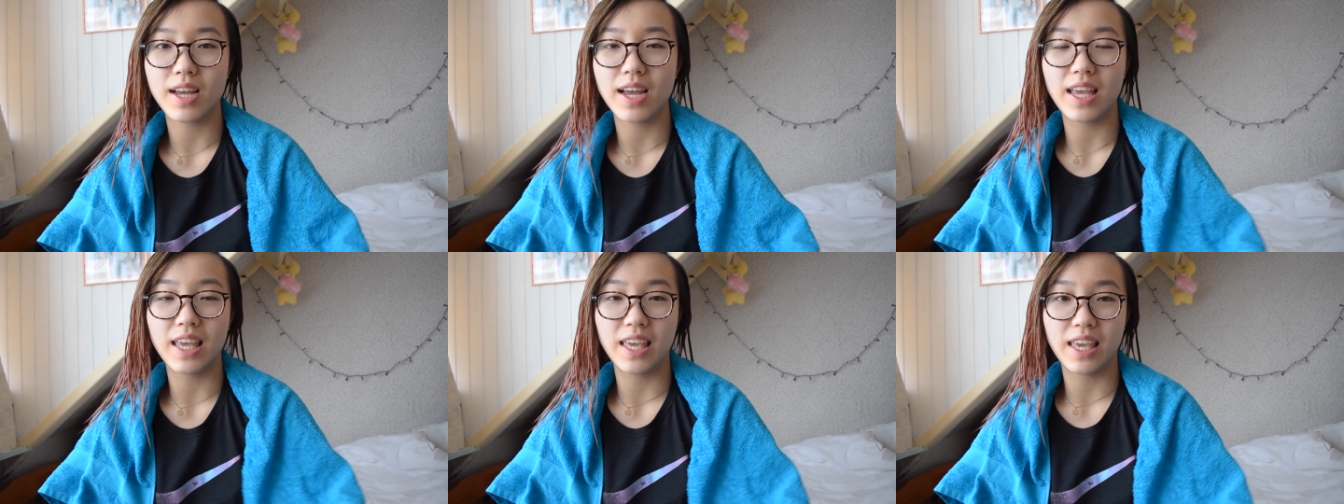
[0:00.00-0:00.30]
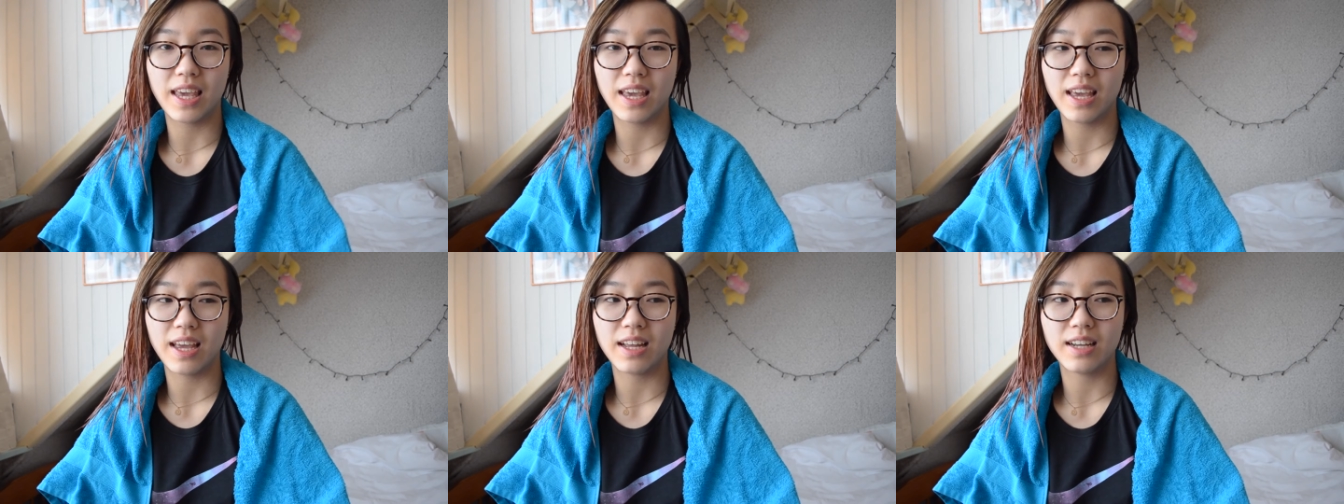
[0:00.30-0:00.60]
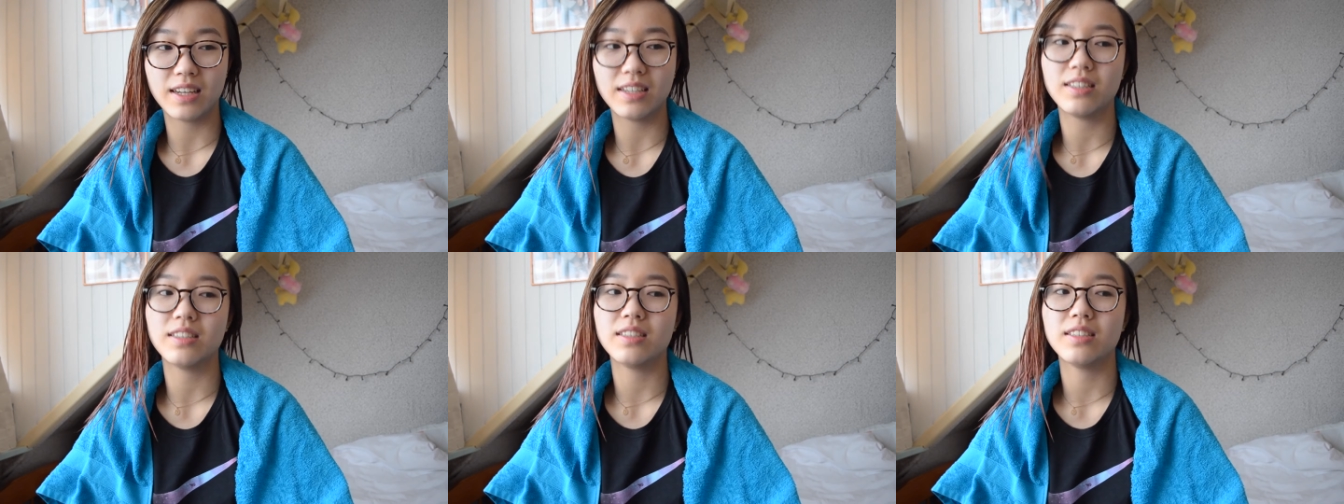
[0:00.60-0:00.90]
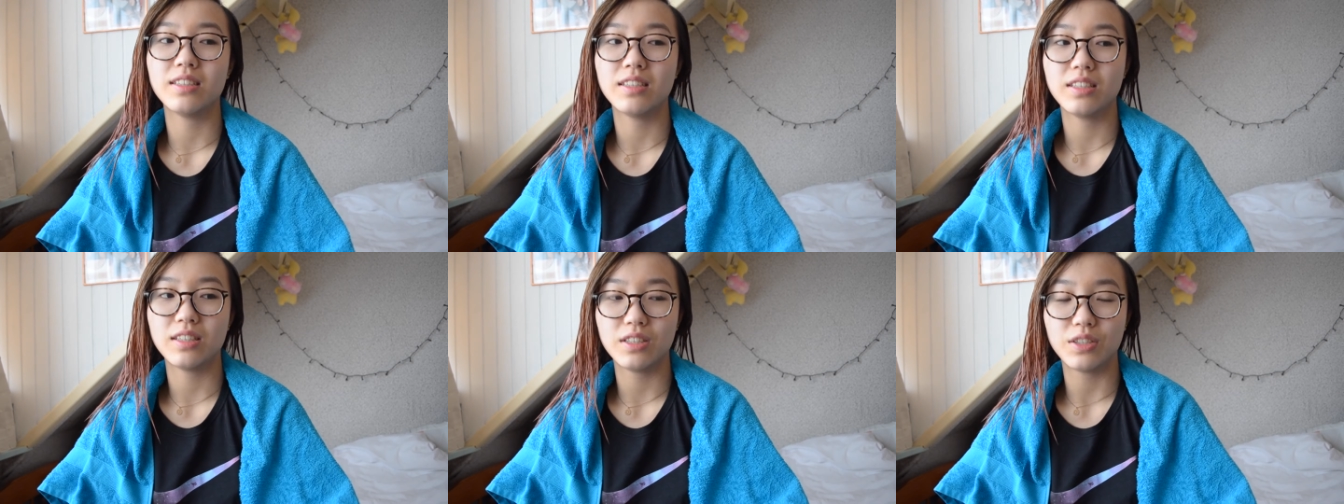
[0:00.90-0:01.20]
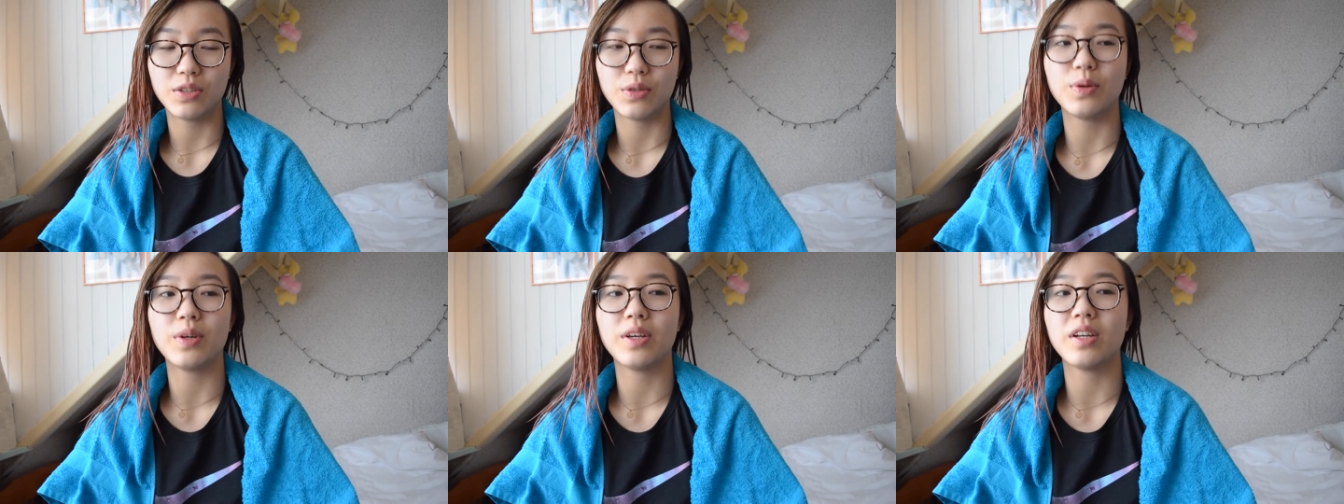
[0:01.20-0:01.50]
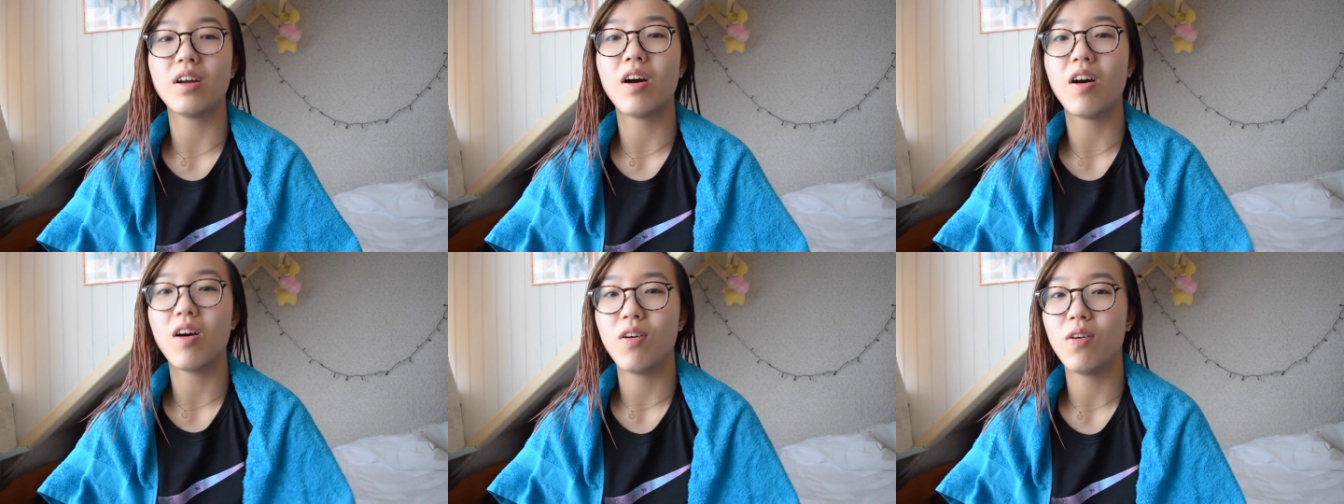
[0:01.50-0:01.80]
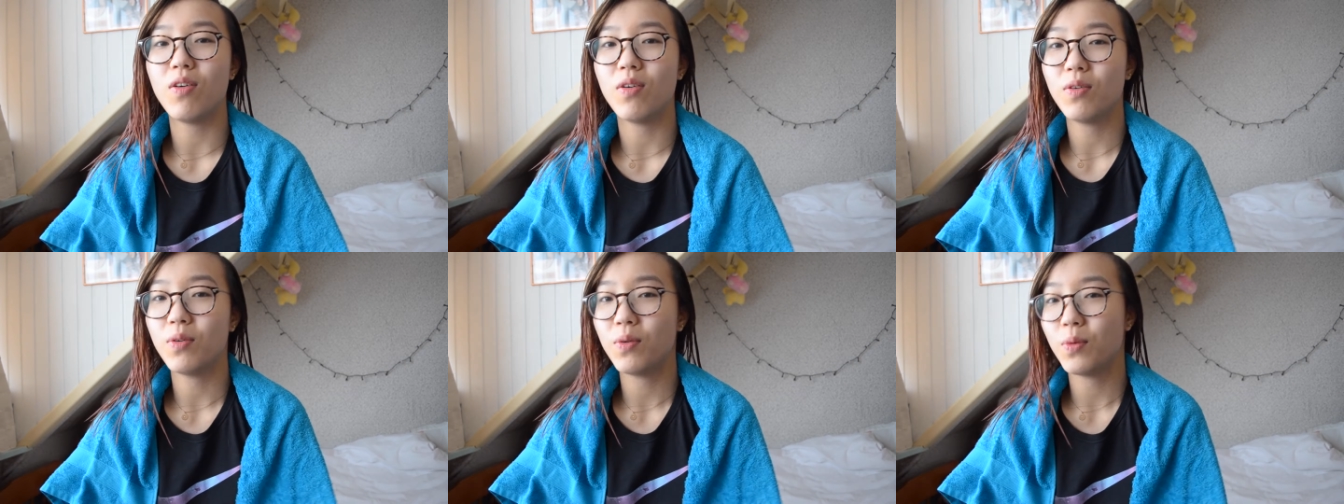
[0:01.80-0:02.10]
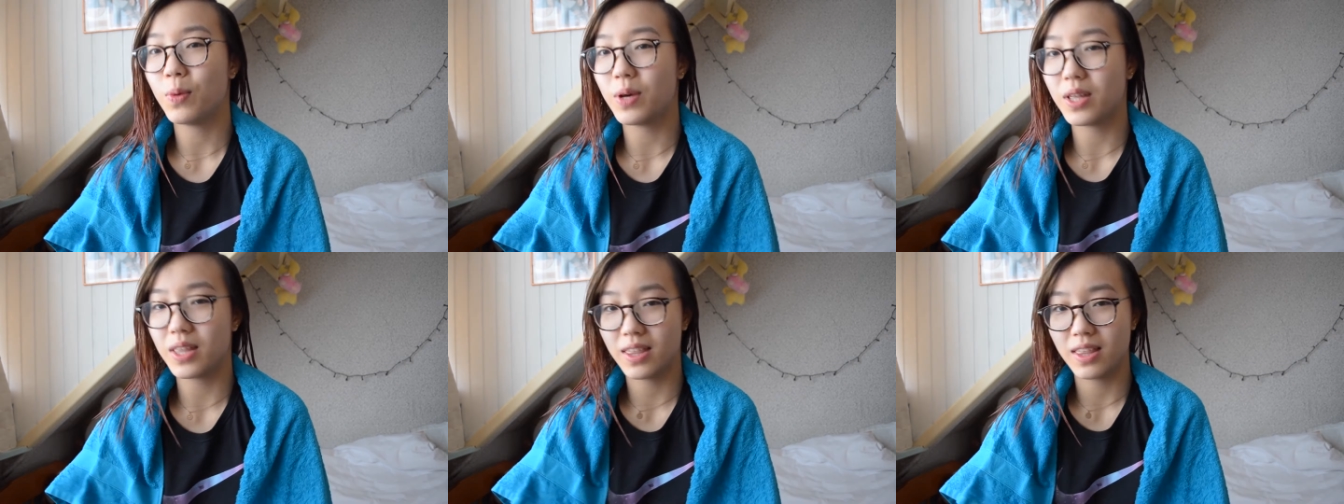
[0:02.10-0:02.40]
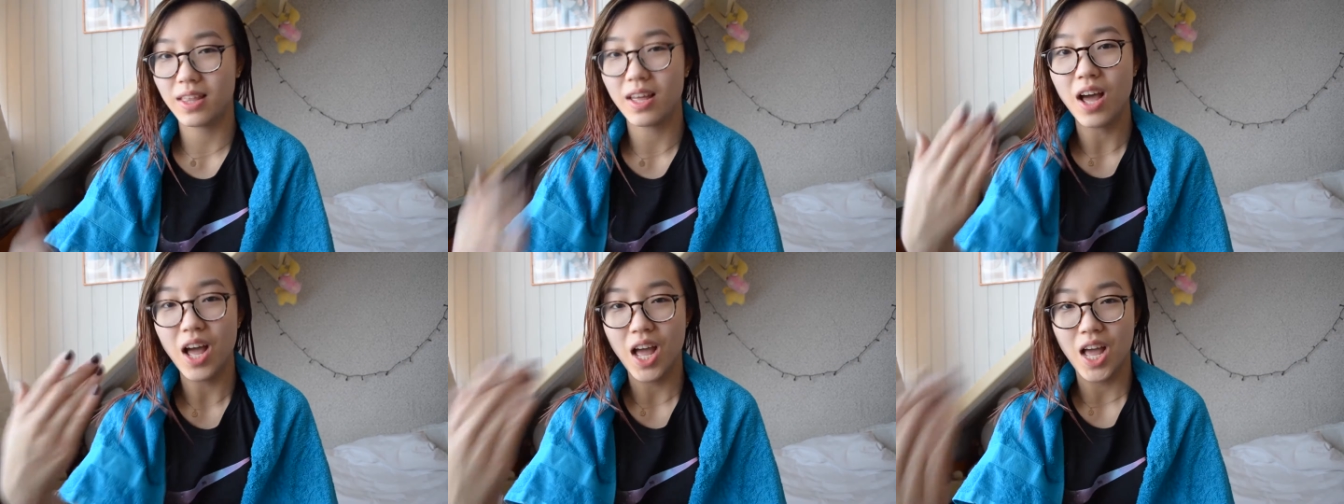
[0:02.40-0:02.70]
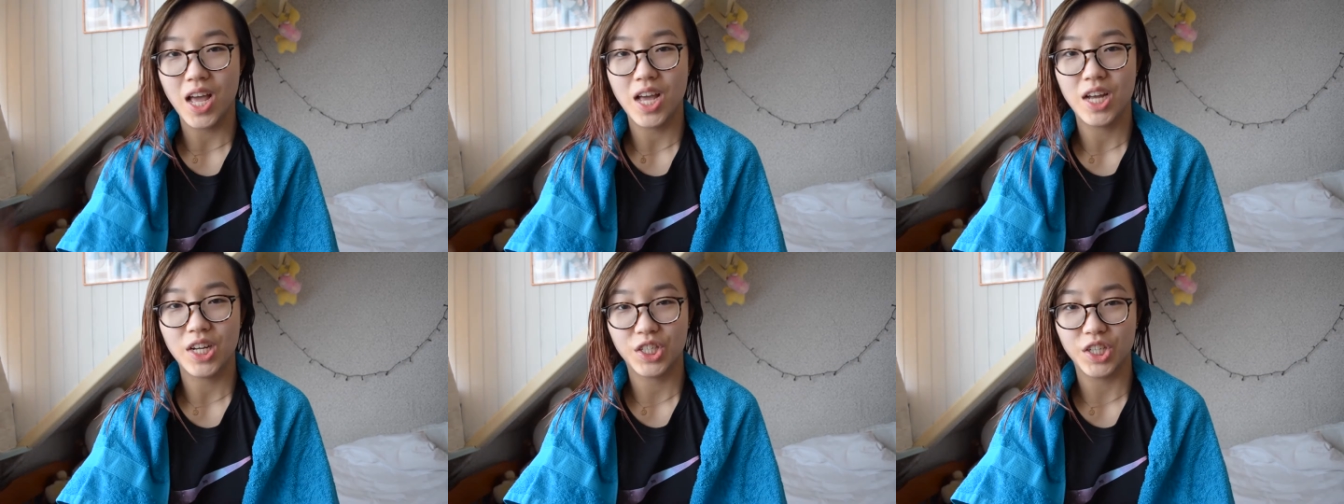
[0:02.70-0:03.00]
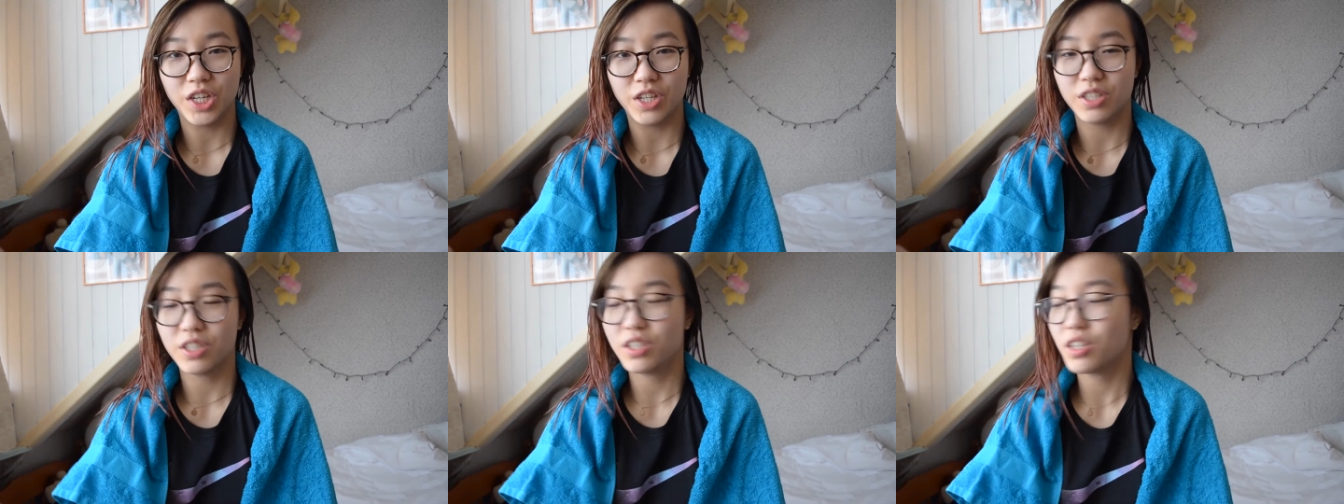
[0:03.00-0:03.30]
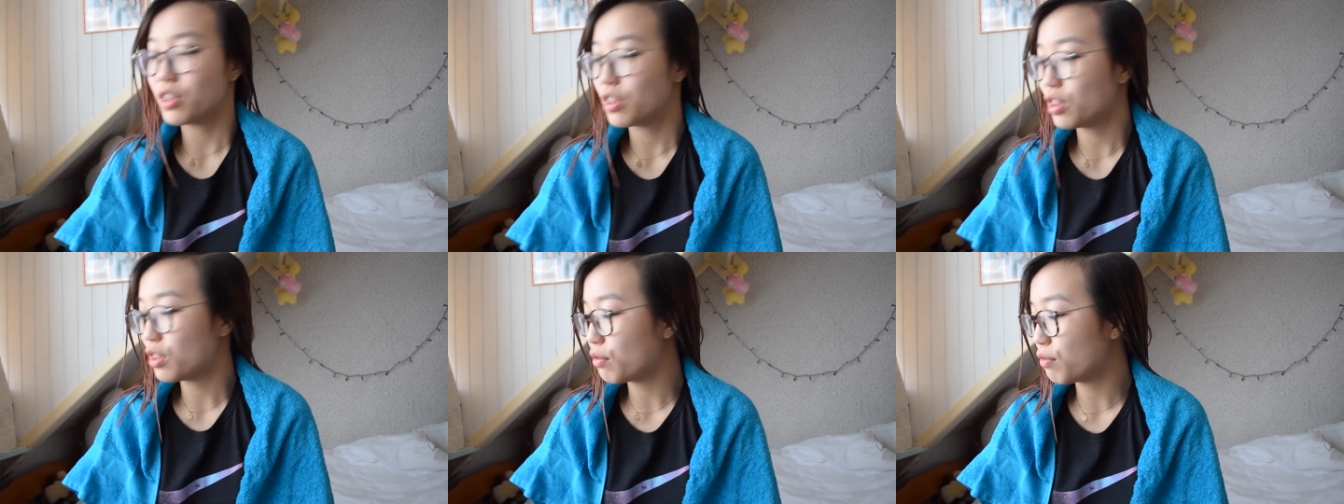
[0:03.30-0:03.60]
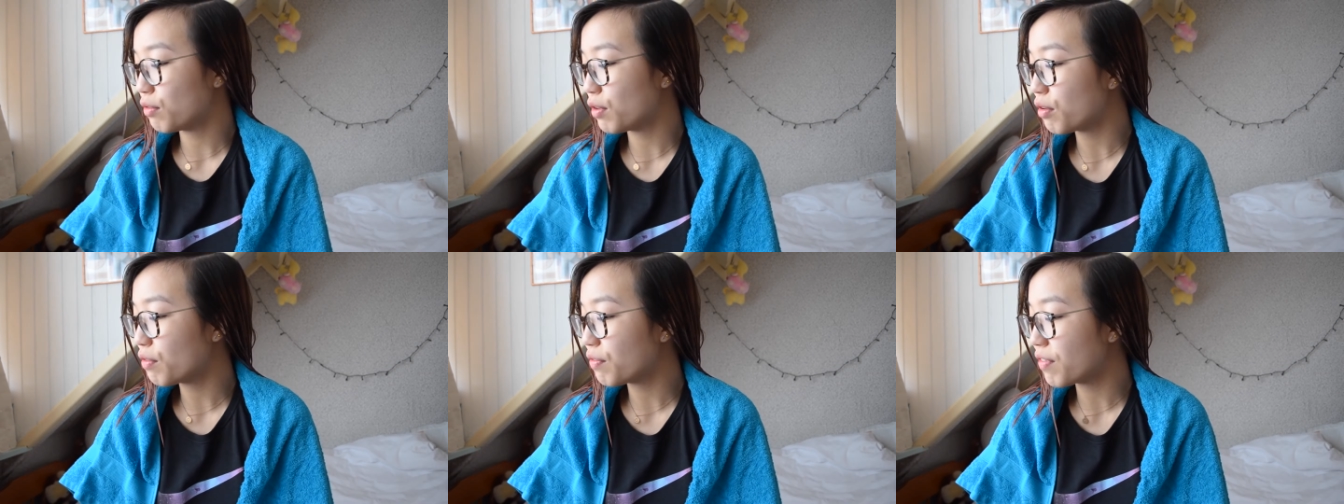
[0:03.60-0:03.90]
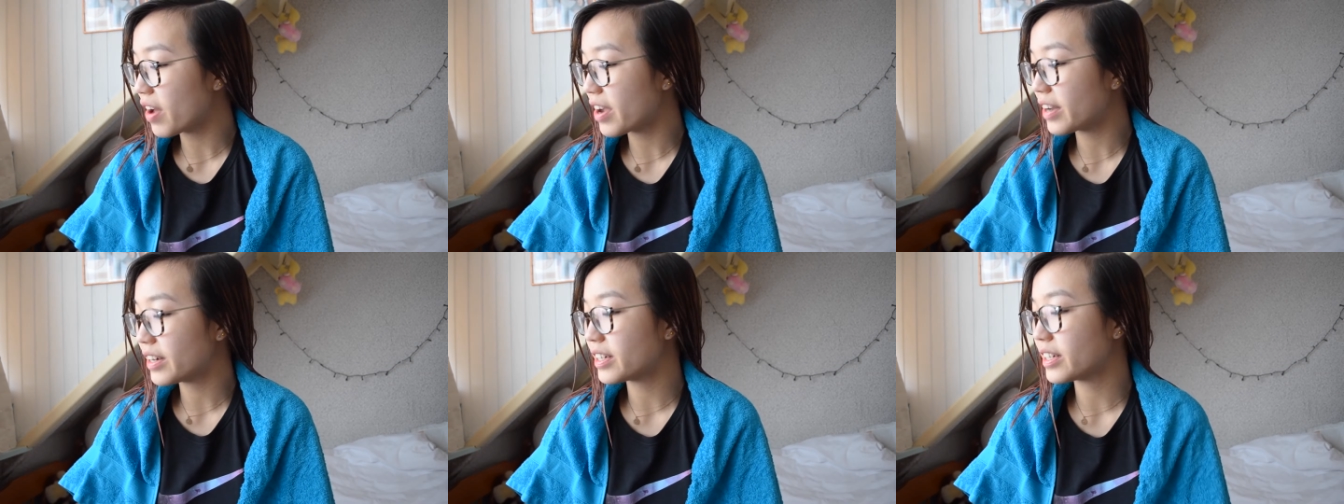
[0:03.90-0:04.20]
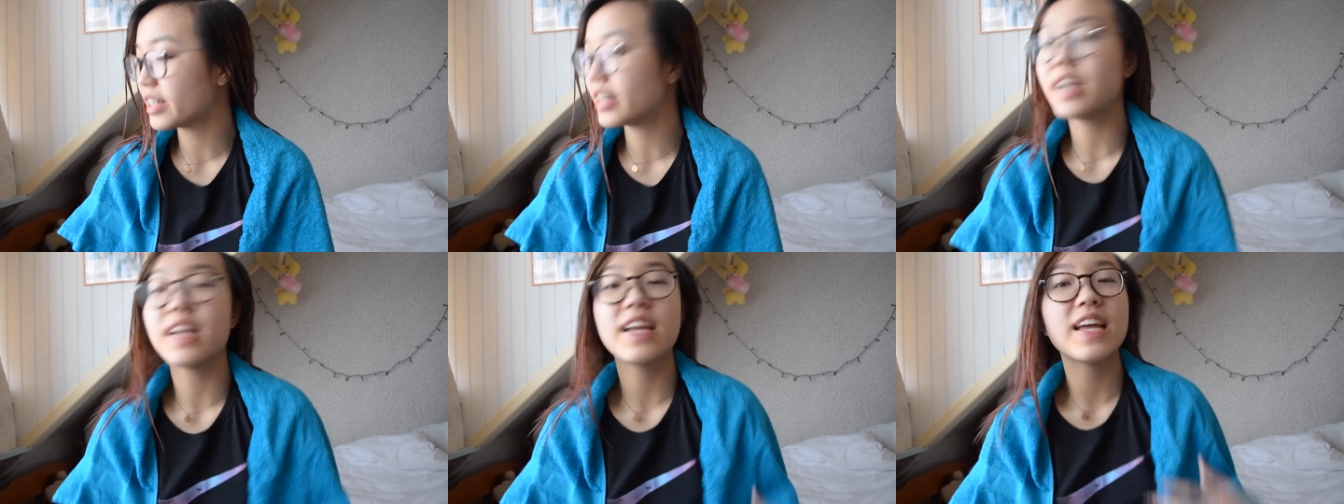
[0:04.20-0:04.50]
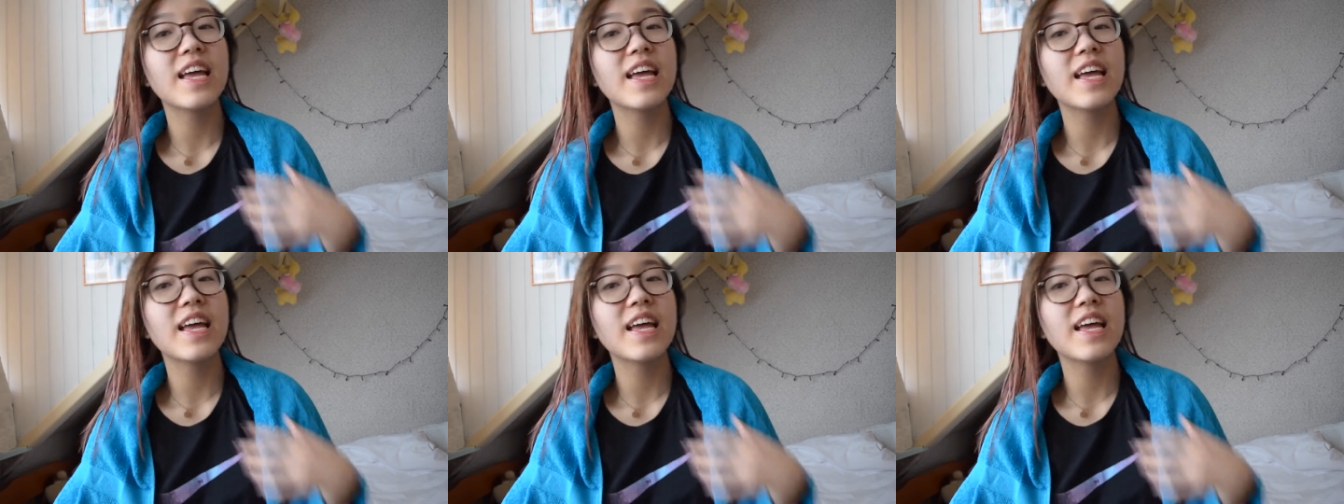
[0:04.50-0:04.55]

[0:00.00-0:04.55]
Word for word: I can't do it all with just the viewfinder.